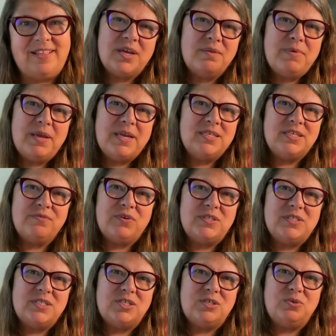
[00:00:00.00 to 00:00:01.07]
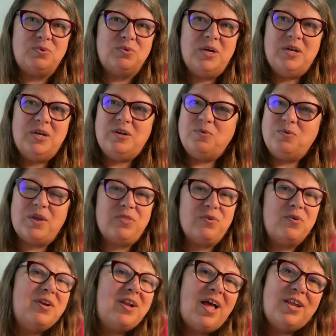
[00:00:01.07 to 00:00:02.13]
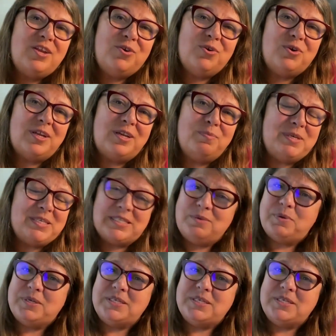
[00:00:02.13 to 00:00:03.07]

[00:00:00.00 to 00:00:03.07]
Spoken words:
it can make a difference to whether or not you're going to be sleeping